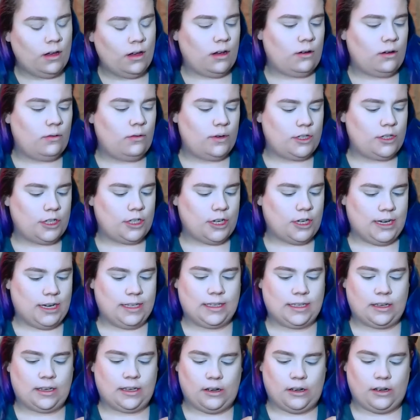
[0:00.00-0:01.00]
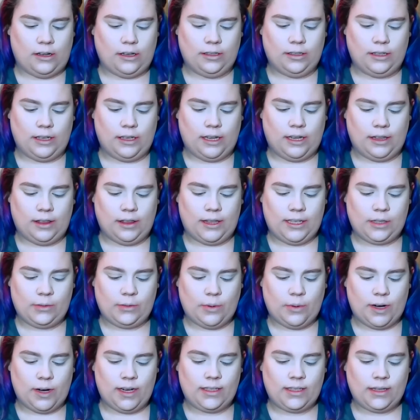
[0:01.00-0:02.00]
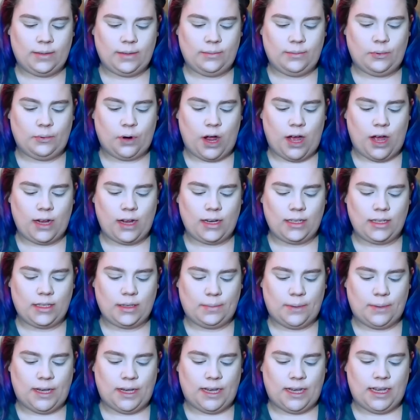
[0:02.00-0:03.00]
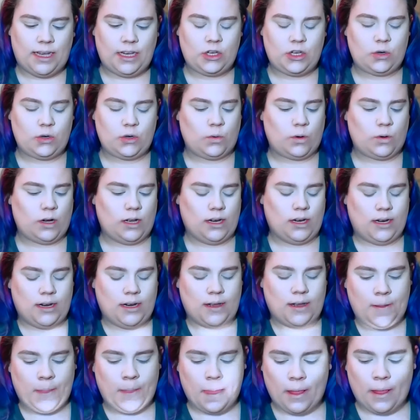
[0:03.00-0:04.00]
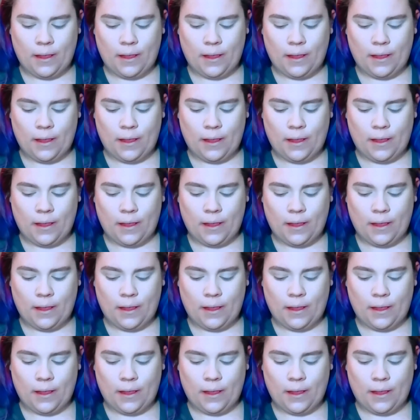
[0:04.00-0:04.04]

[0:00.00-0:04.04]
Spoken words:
Oh, what shade is it called? This one is the Bronze Peach one.